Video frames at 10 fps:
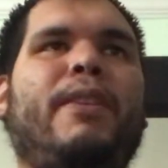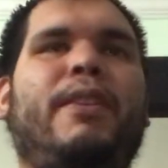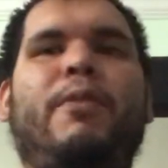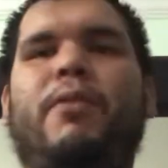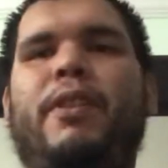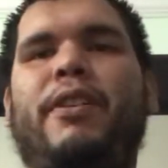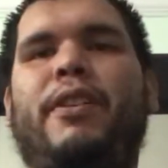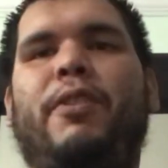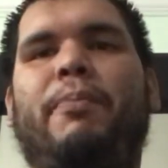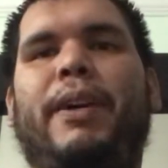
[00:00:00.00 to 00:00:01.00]
he wanted to
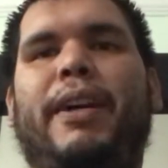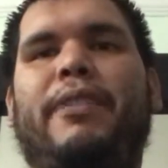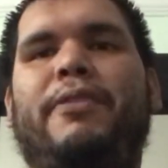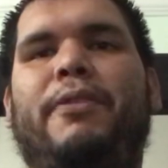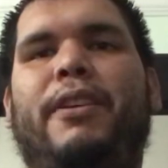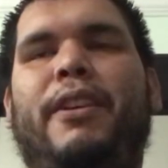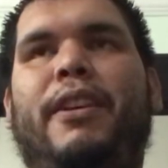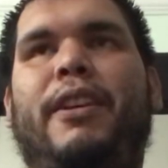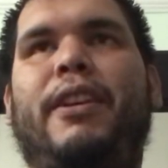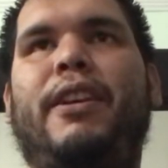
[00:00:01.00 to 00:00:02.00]
go back to
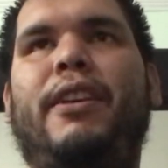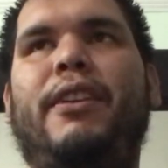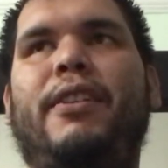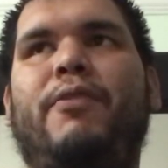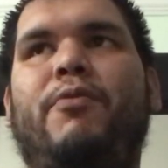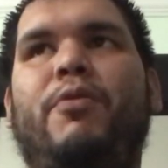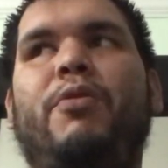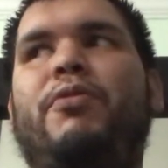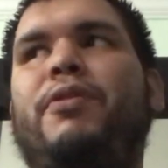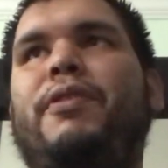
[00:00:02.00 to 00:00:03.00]
the
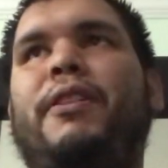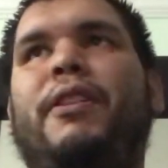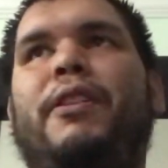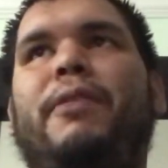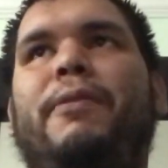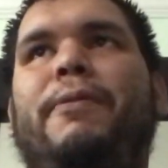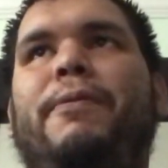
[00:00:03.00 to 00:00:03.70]
roots of